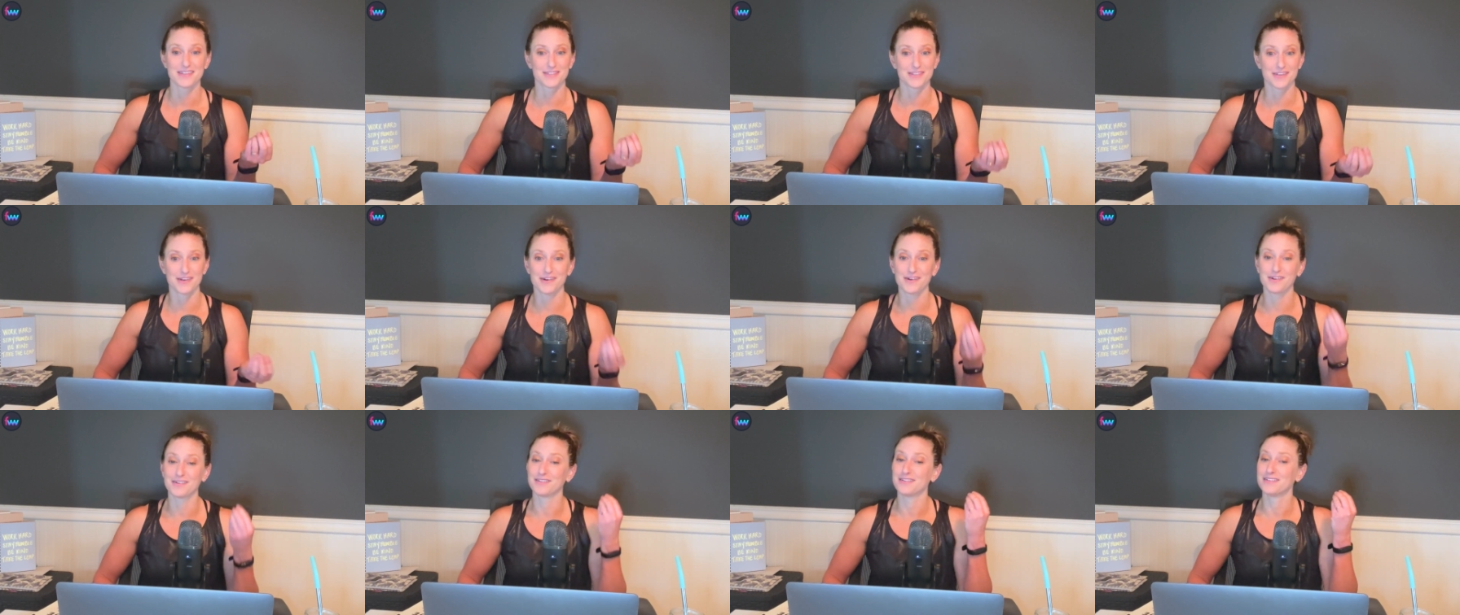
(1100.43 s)

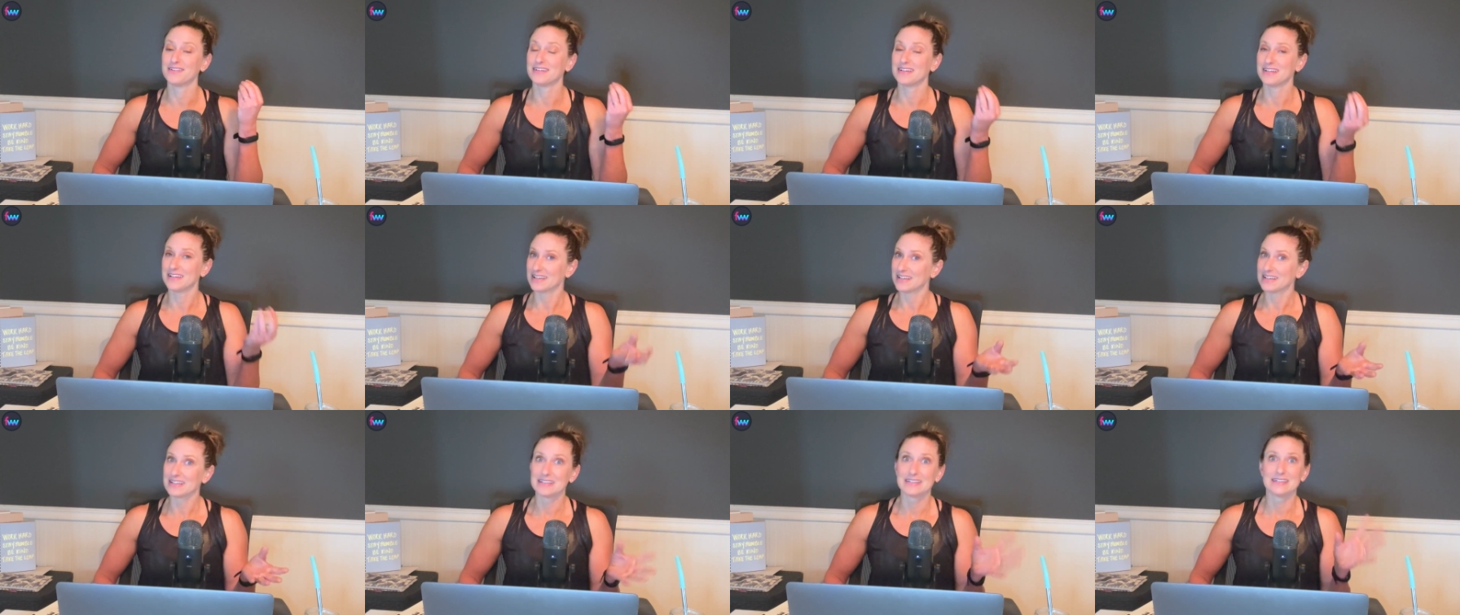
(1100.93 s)
so
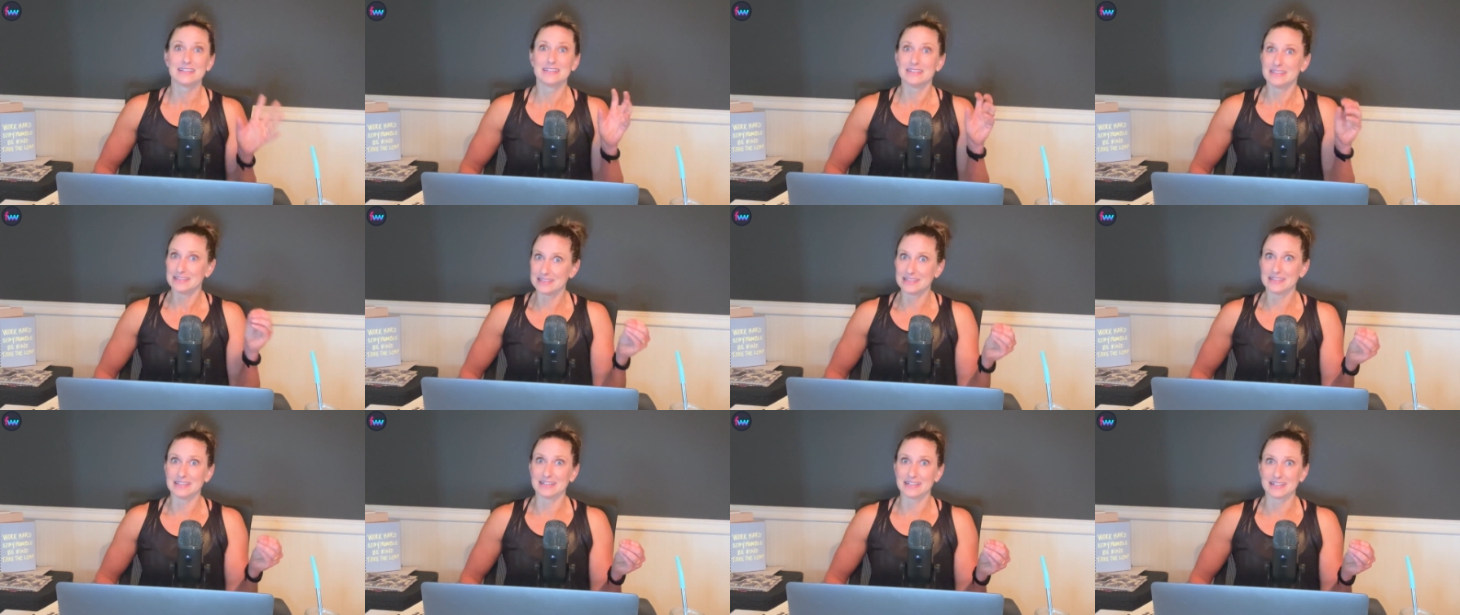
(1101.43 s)

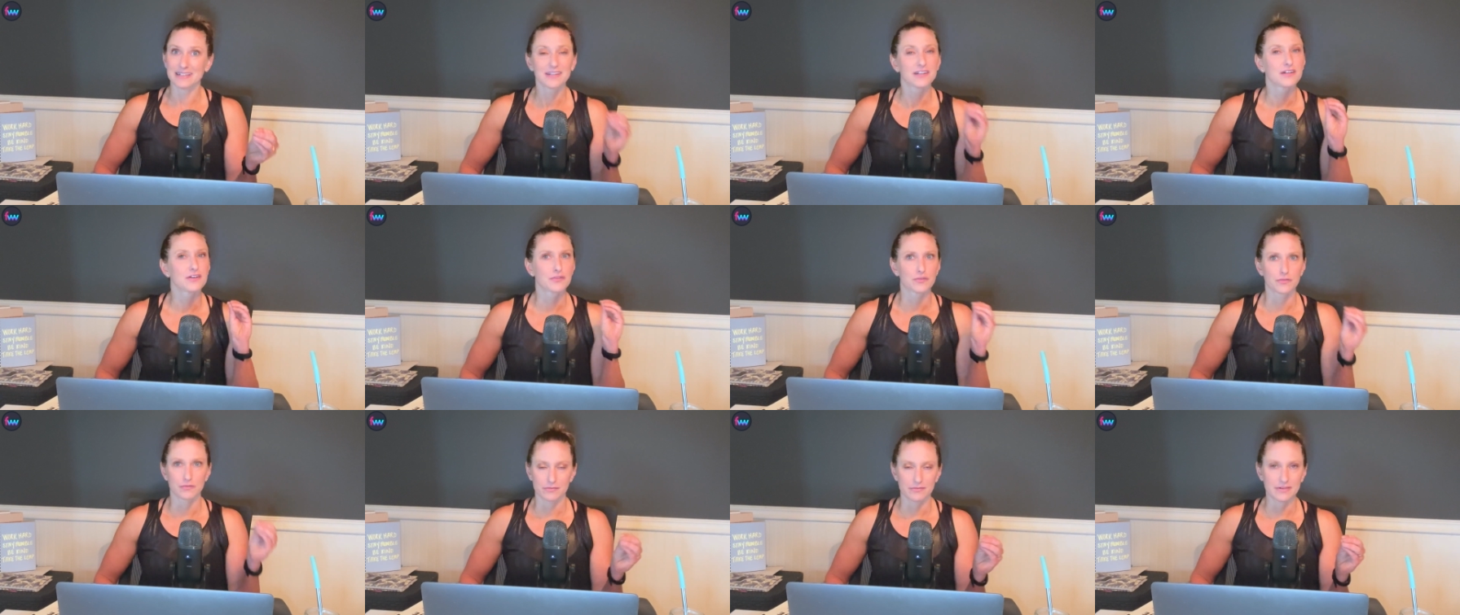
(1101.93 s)
ugh,
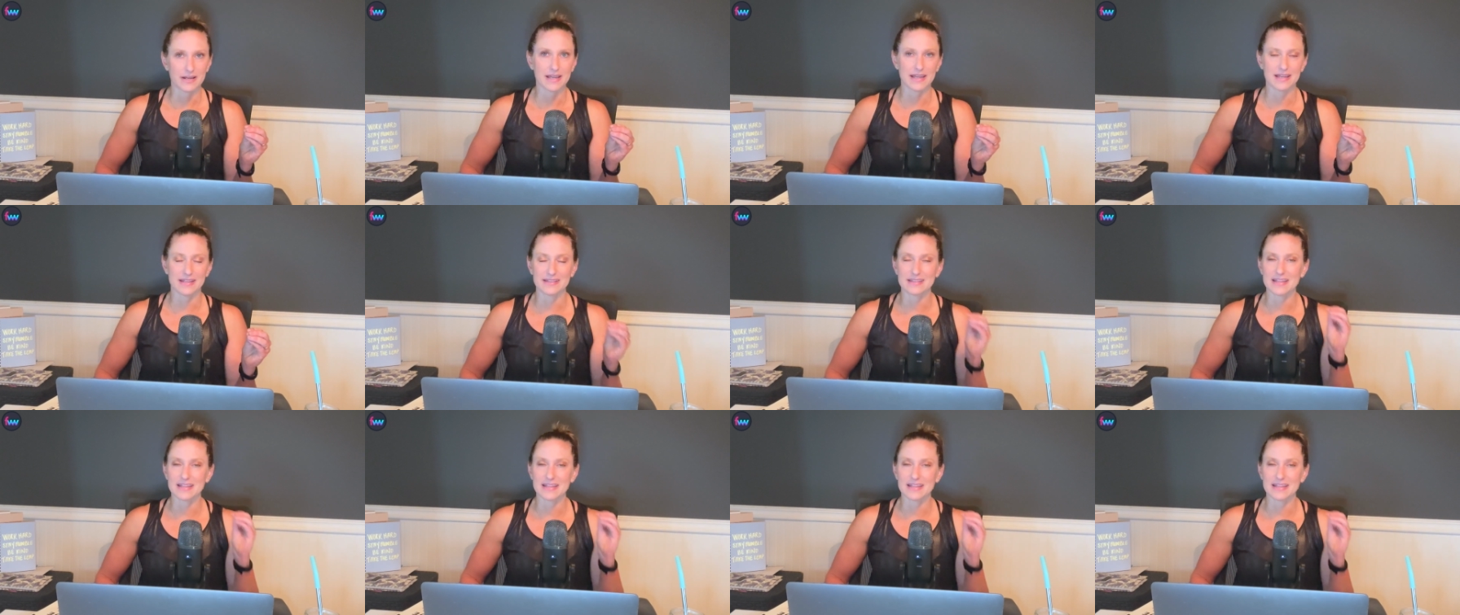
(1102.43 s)
right?